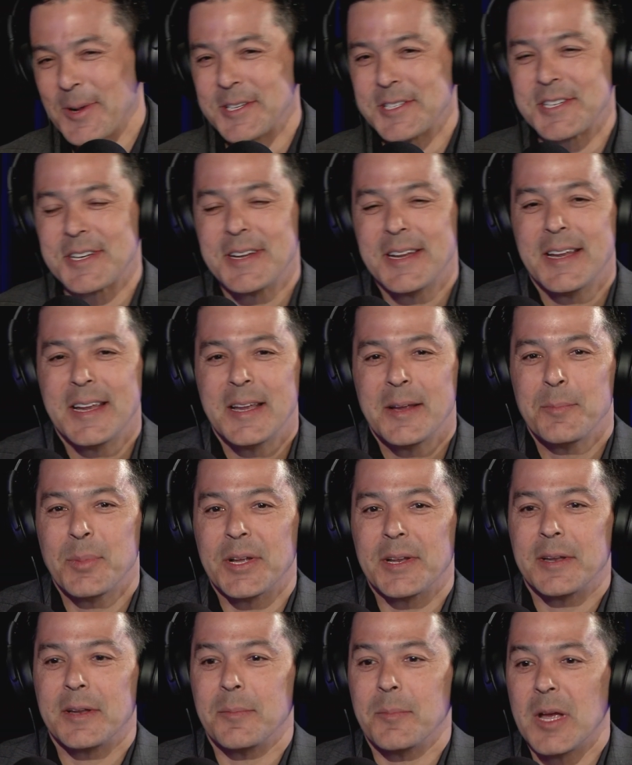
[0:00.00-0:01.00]
much.
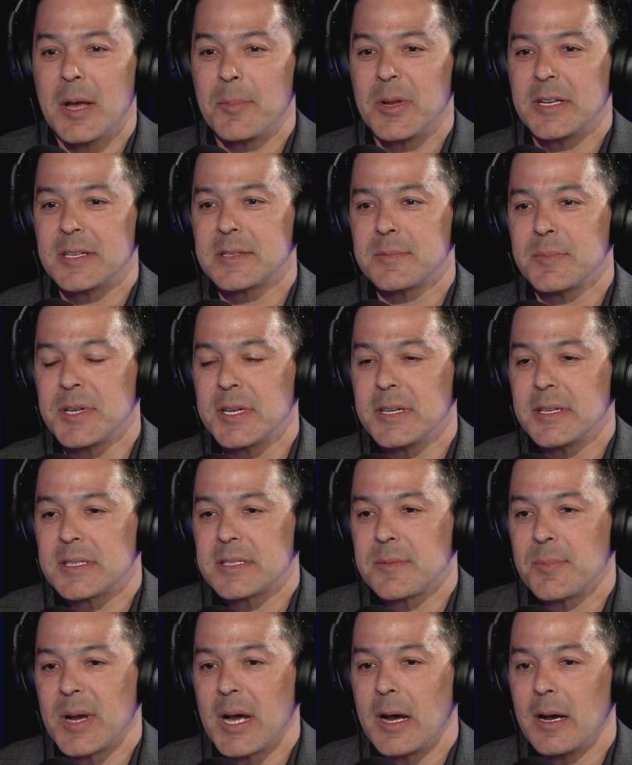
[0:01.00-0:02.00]
But I mean, to me,
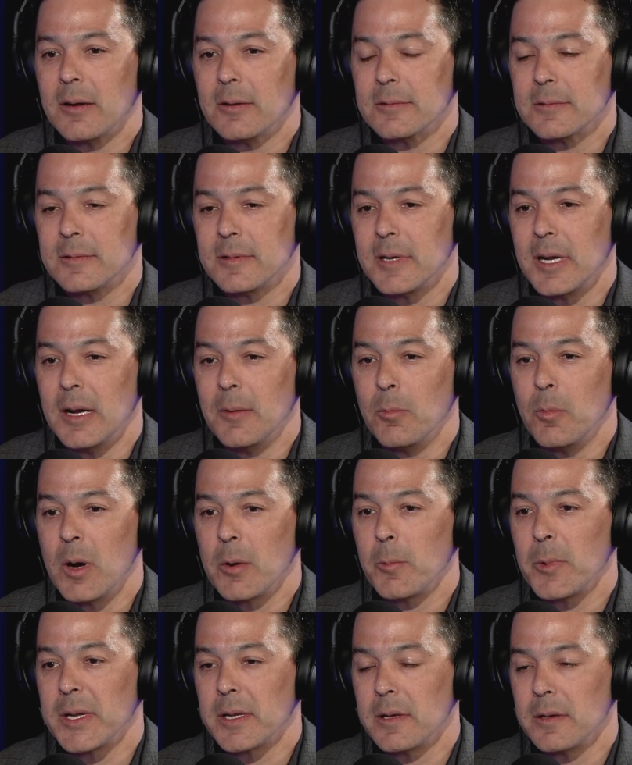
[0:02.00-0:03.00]
it's about uh,
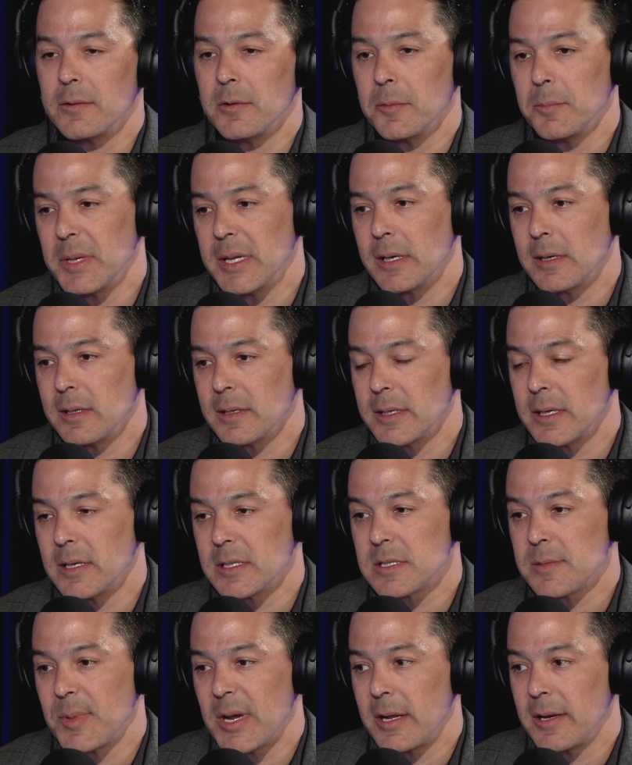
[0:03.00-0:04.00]
what we can do immediately.
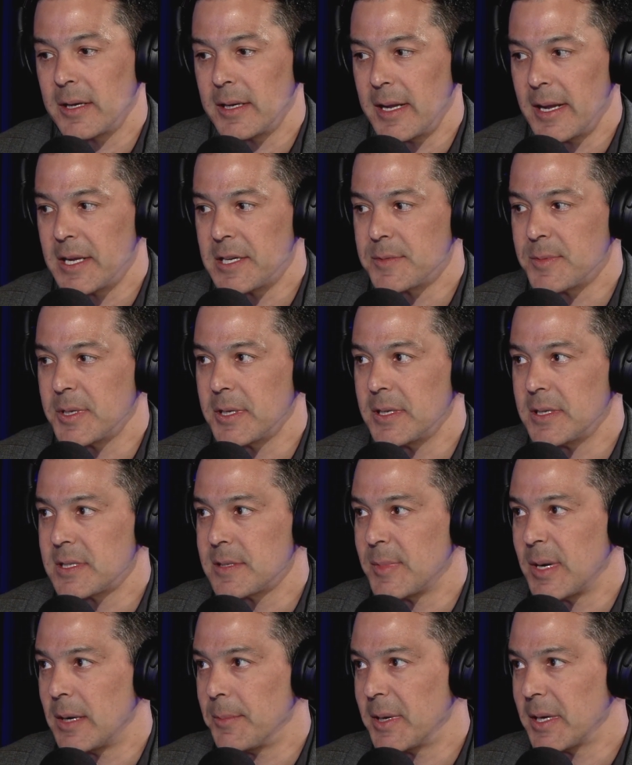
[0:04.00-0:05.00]
It's about engagement.
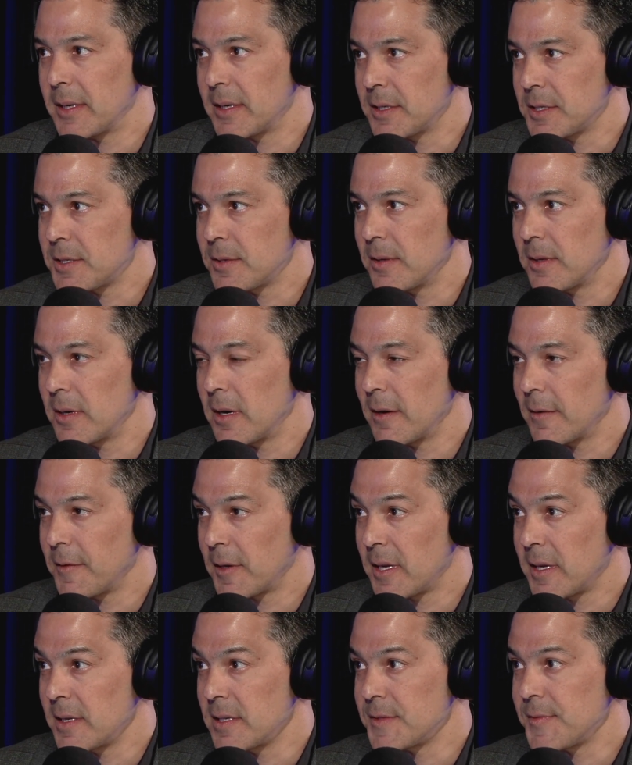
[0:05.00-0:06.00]
It's about making sure that our
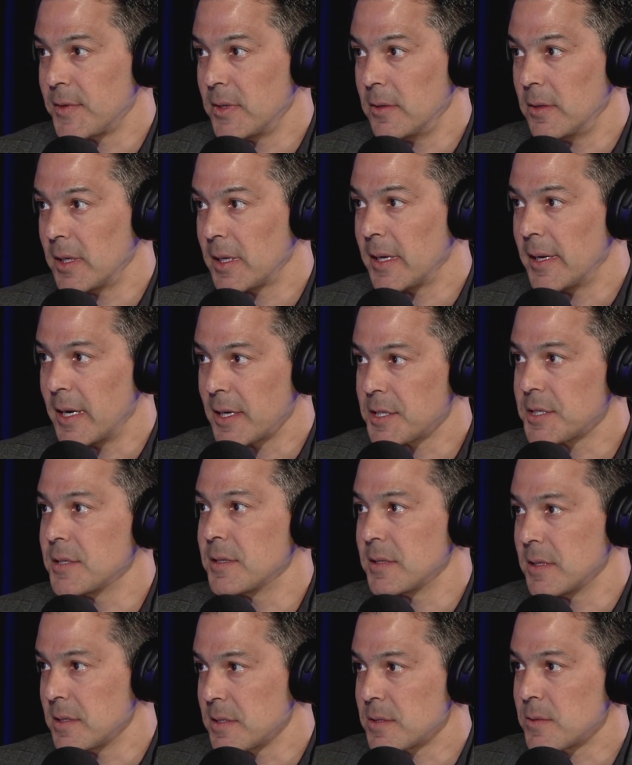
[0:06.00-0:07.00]
kids feel a
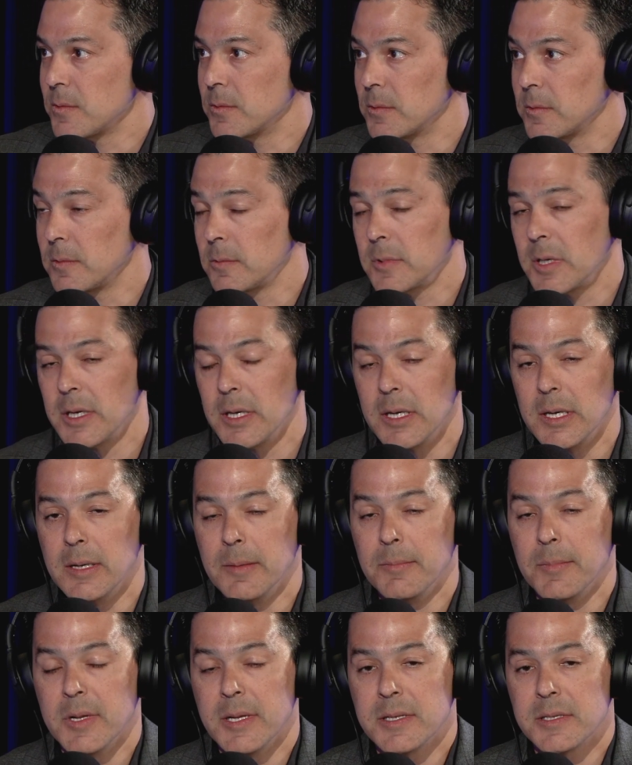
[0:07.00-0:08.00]
connection to the school
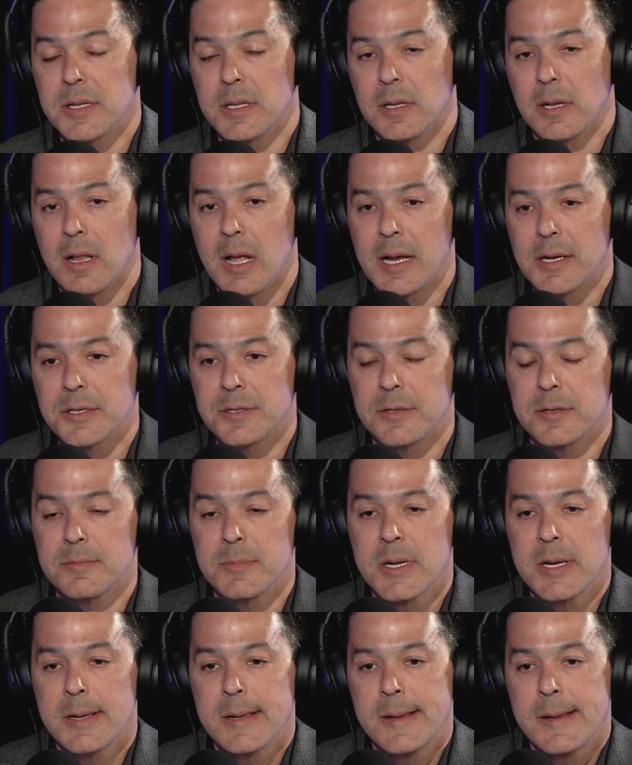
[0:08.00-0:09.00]
um, and to the
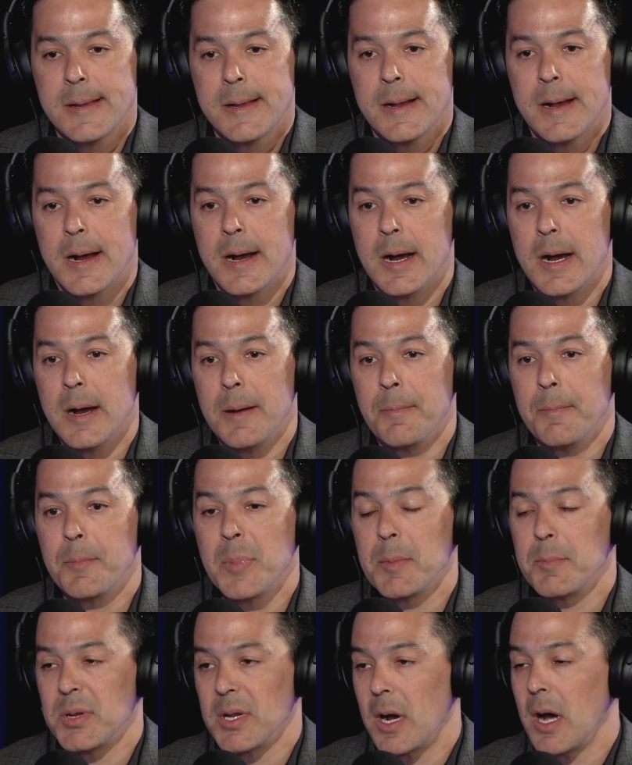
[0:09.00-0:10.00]
classroom. Um,
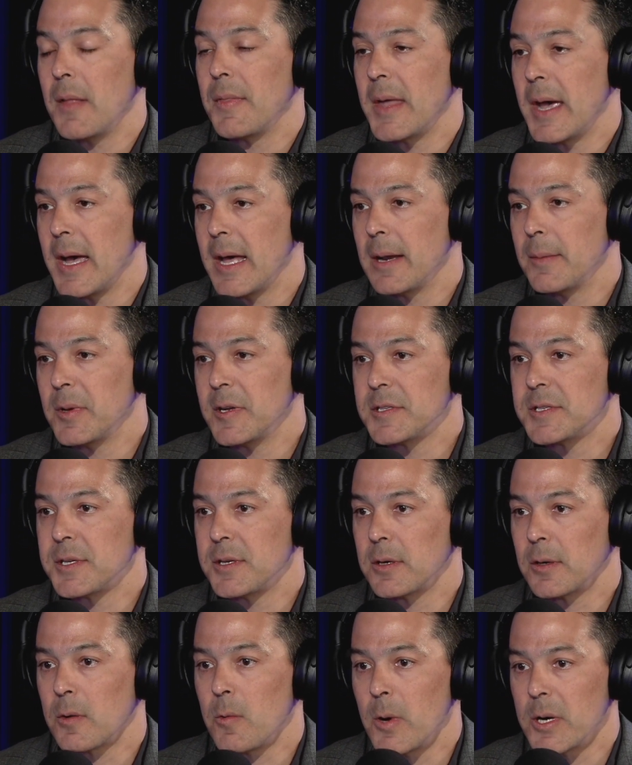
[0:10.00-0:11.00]
but beyond that, I mean, to
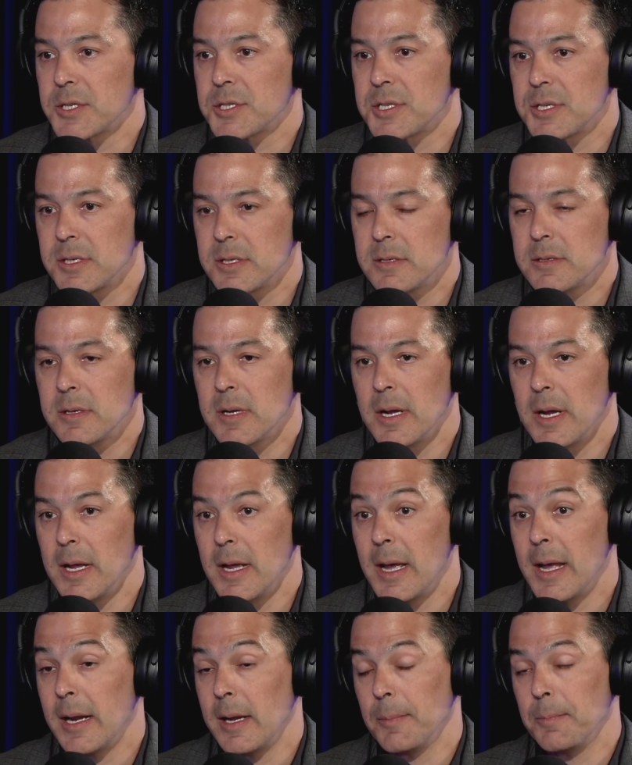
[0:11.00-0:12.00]
your question, uh,
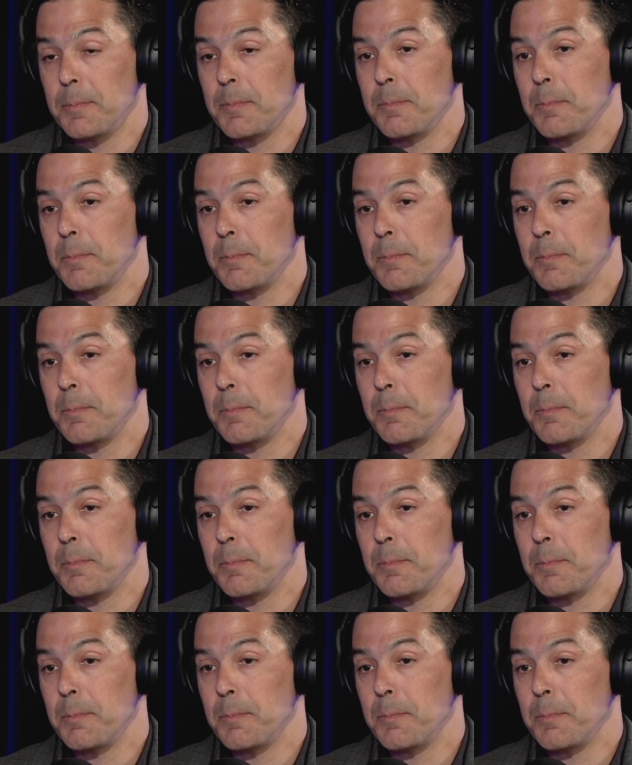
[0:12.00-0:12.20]
at a